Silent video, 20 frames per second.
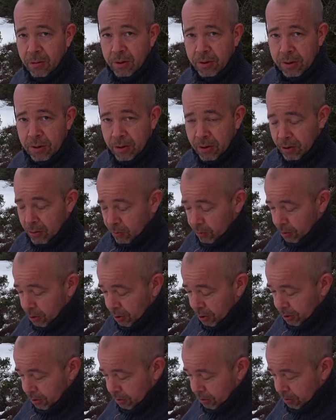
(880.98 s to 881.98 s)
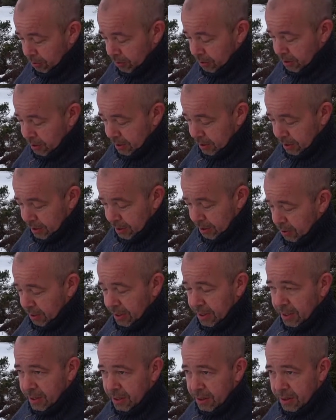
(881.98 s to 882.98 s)
at the home point, and you can see
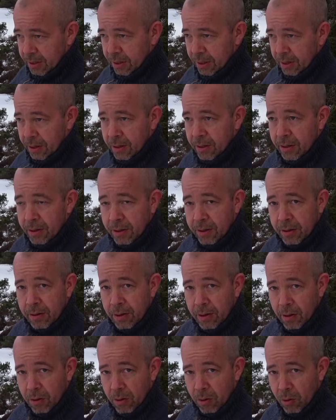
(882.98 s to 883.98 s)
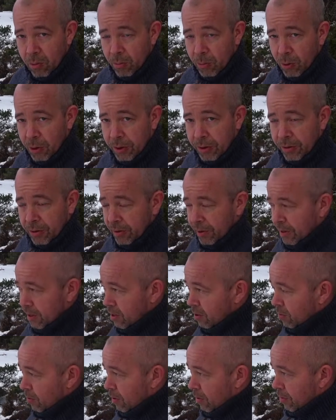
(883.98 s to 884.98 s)
this is our home point. This
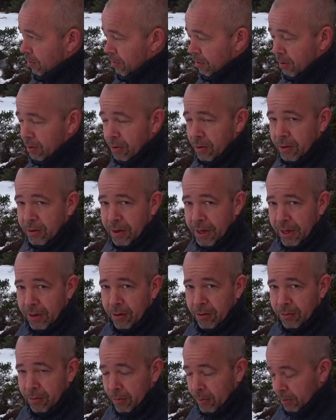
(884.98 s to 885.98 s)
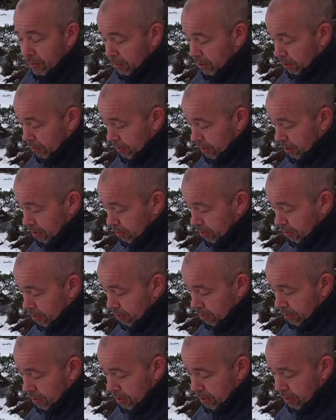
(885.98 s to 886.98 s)
is where we're going to take off with a drone.